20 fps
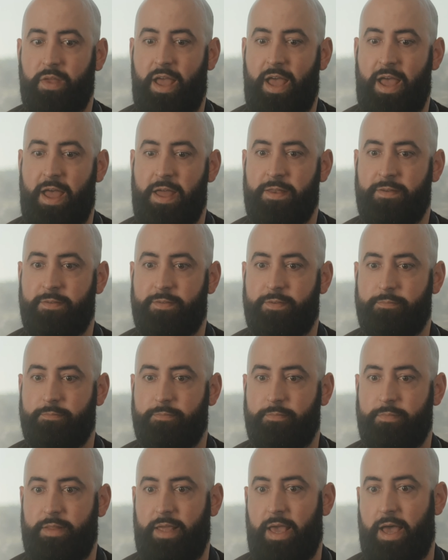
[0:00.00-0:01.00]
And,
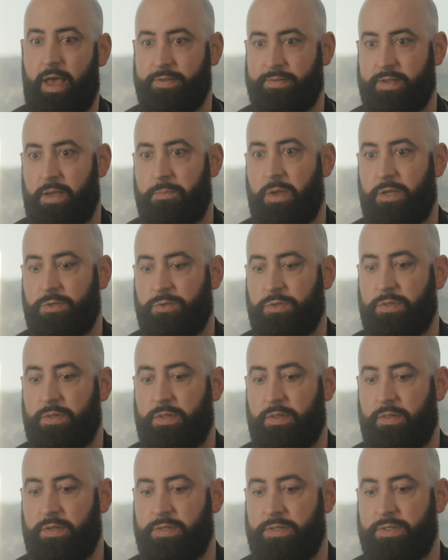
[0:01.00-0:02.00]
yeah, as I
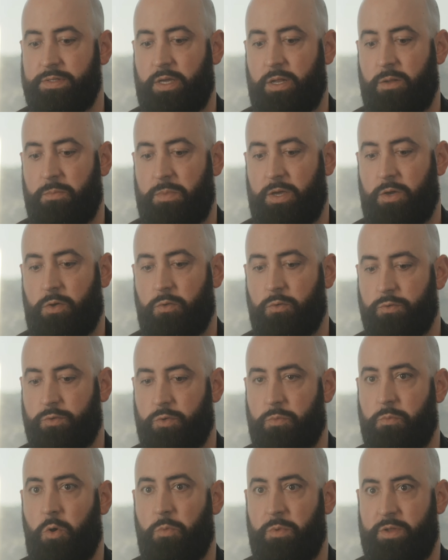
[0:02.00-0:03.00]
mentioned, this is going to be a
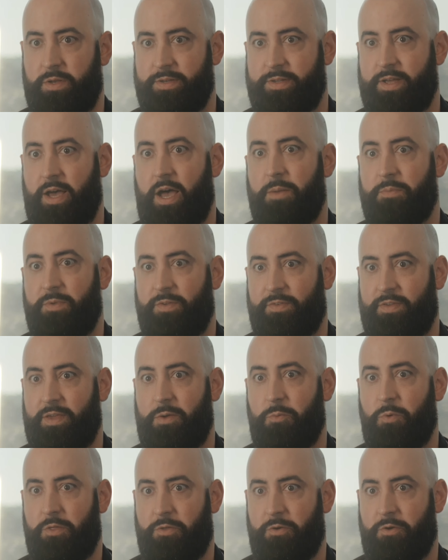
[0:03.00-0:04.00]
crucial moment in time to
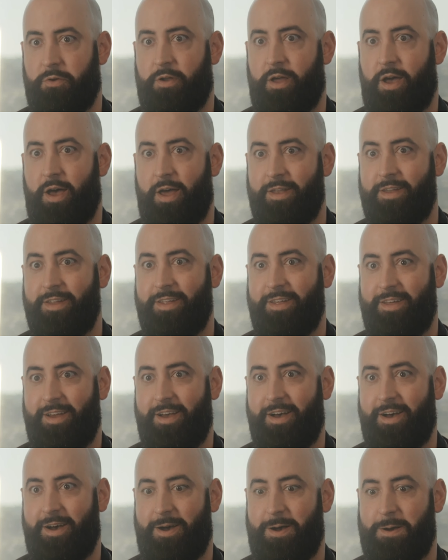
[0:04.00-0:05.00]
see whether or not,
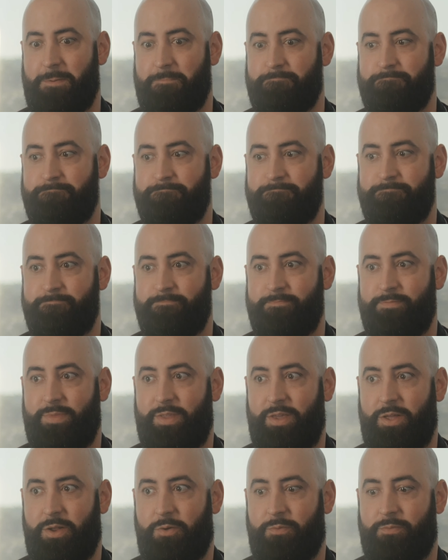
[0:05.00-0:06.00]

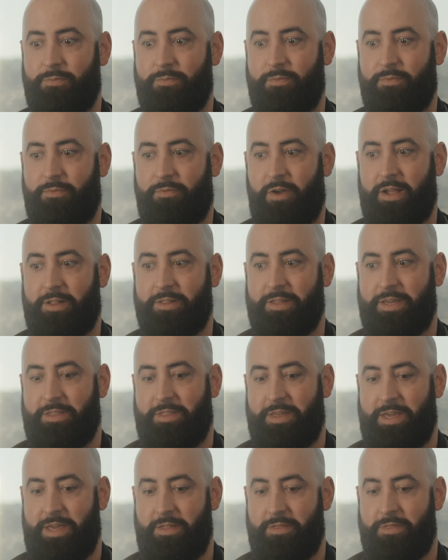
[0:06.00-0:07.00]
you know,
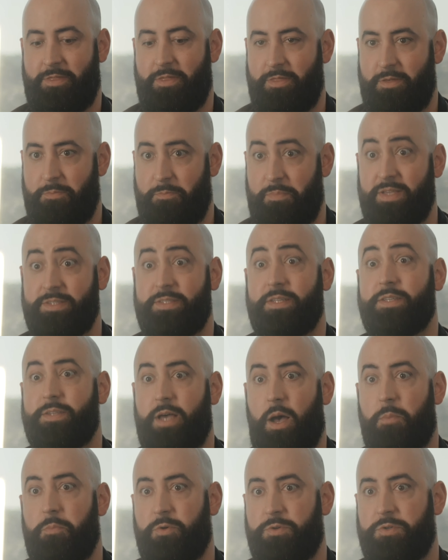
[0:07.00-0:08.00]
frankly, the business
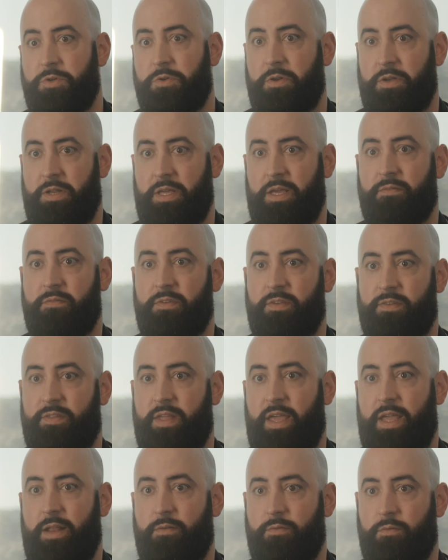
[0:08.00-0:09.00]
opportunity of the
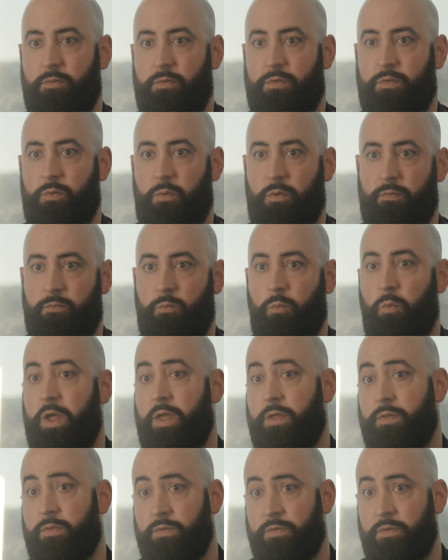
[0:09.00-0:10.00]
state sort of
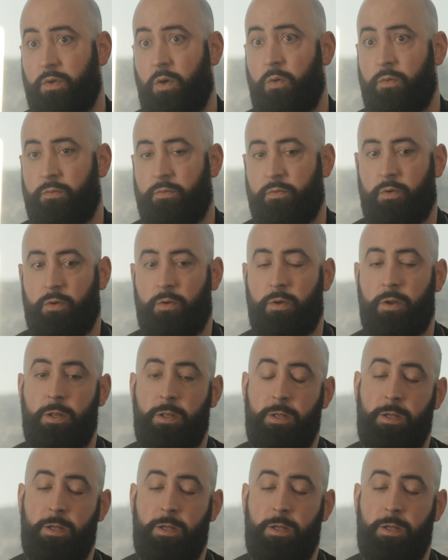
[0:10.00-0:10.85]
wins over